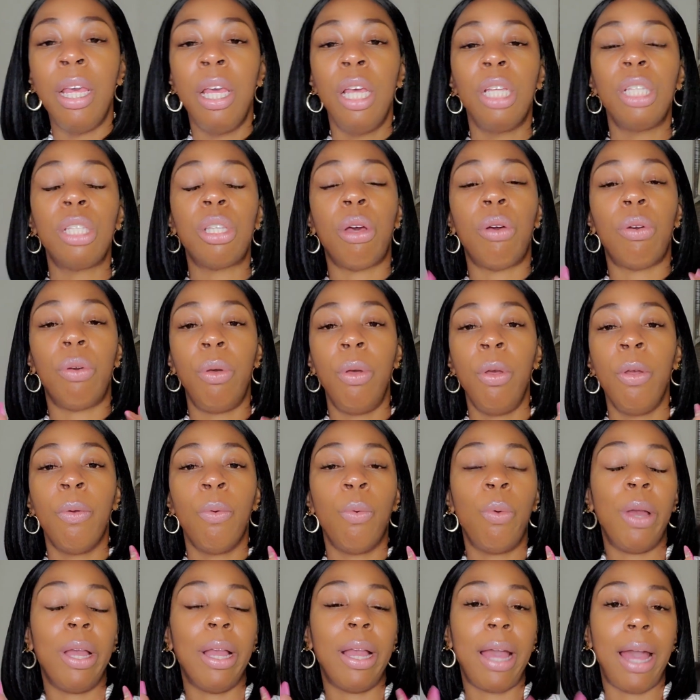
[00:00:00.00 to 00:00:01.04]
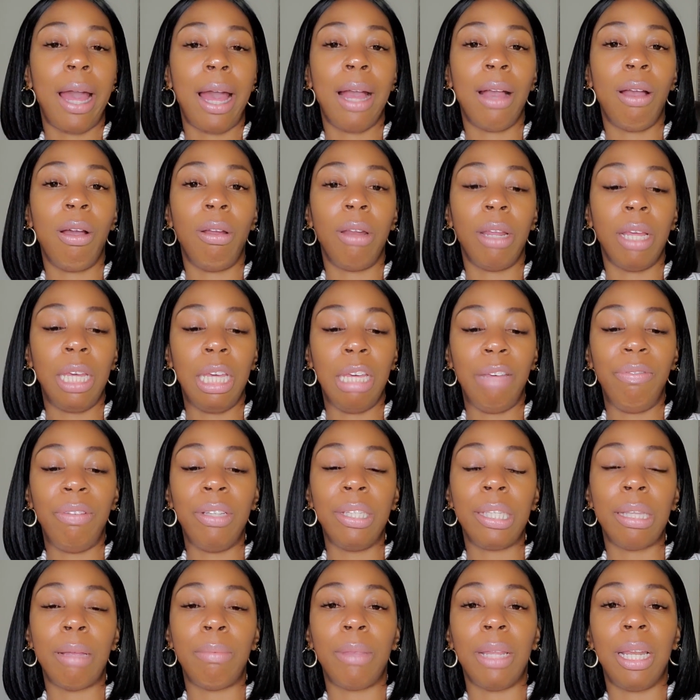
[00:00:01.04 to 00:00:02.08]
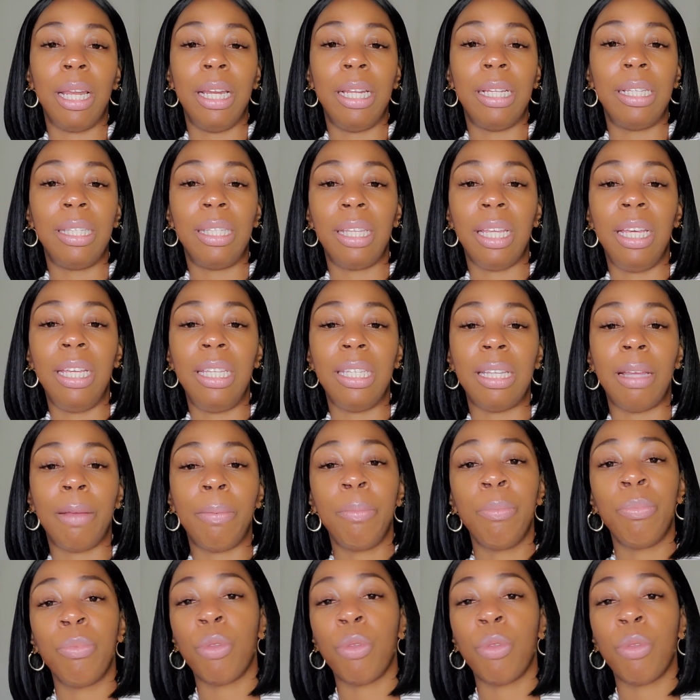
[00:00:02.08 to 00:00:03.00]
So when God go to give you something in this season,